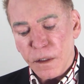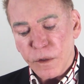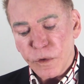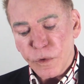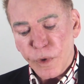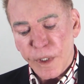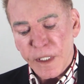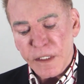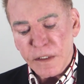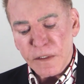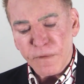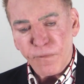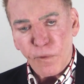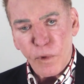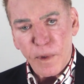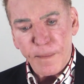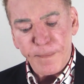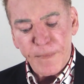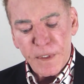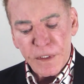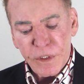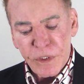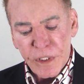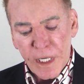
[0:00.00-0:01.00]

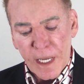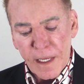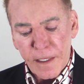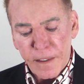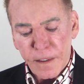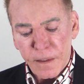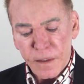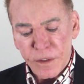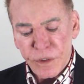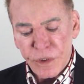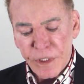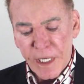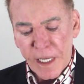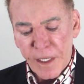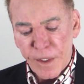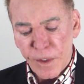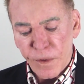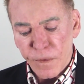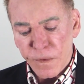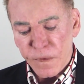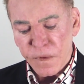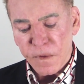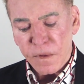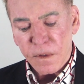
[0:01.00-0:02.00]
Transform the shot
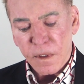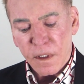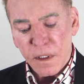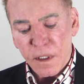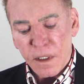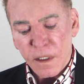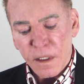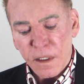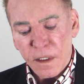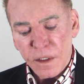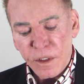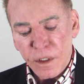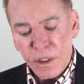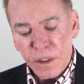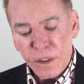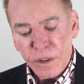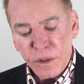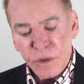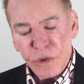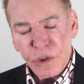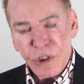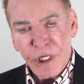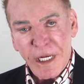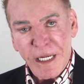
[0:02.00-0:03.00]
shadows,
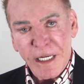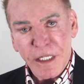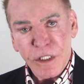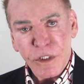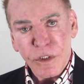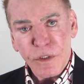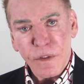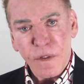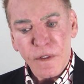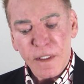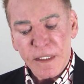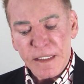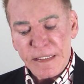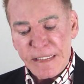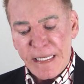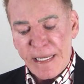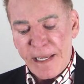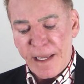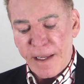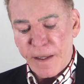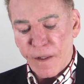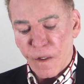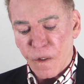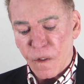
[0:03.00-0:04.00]
change the
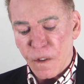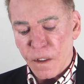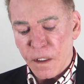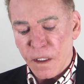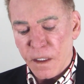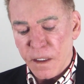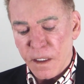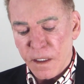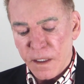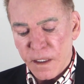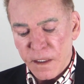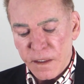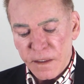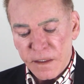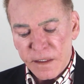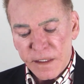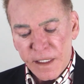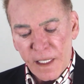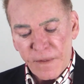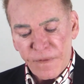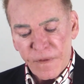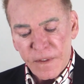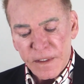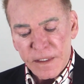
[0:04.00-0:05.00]
tale,
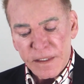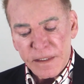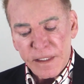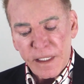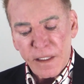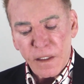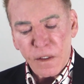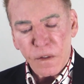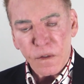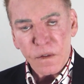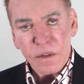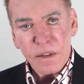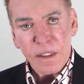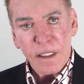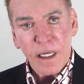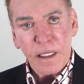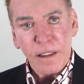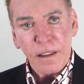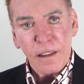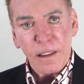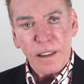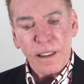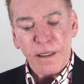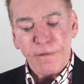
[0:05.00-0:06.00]
set the sails
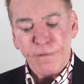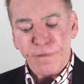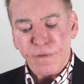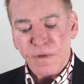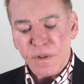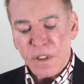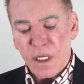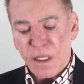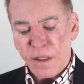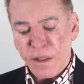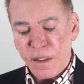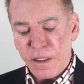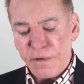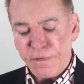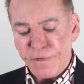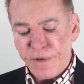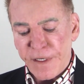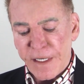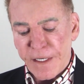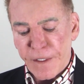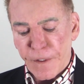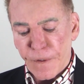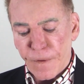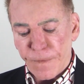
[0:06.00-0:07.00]
and lift the
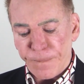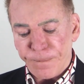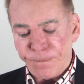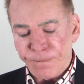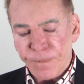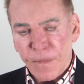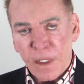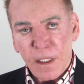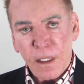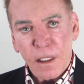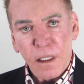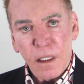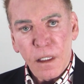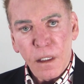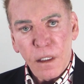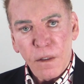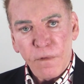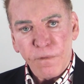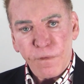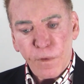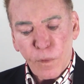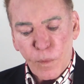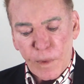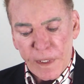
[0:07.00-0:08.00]
veil.
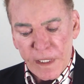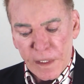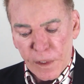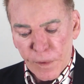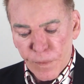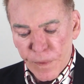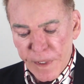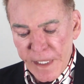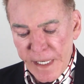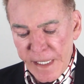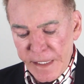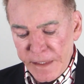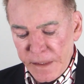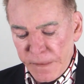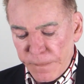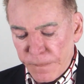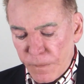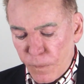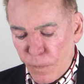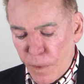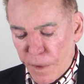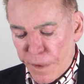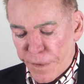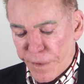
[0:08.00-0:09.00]
For we create
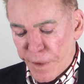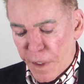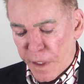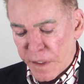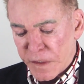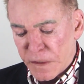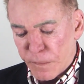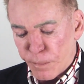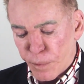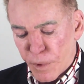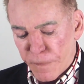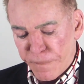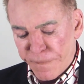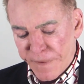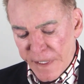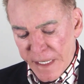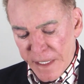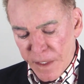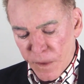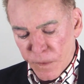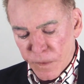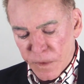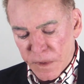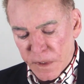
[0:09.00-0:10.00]
with thoughts
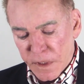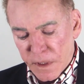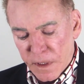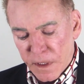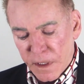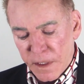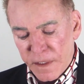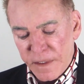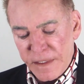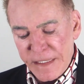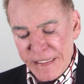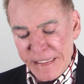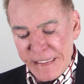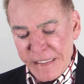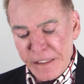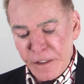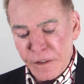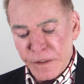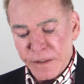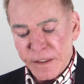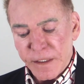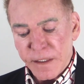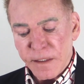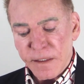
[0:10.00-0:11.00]
profound the
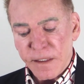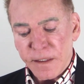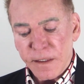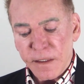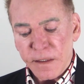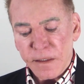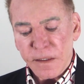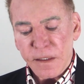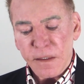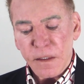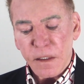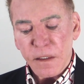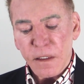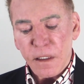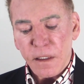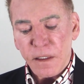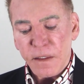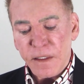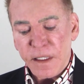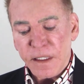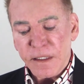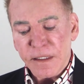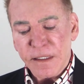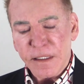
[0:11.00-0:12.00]
illnesses
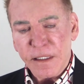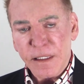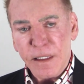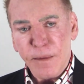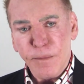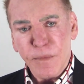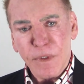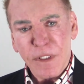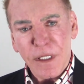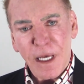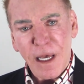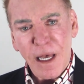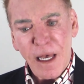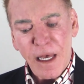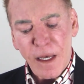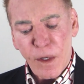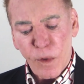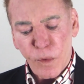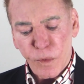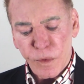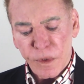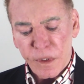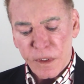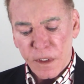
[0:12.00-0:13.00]
that seem to
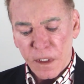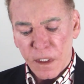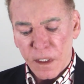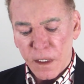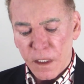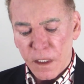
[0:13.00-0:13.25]
hound.